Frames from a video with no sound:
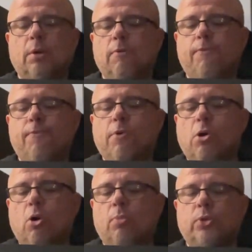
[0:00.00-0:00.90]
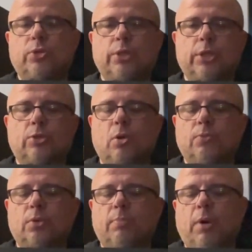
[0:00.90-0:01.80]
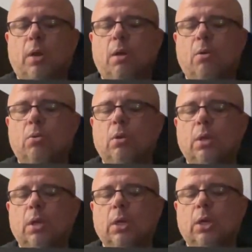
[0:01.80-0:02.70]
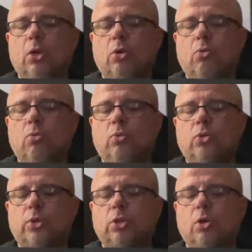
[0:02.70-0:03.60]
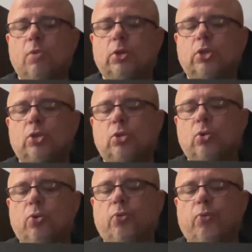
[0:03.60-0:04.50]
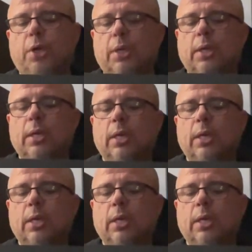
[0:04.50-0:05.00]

4 ohms or 6 ohms or below, you switch it over to 2 to 3.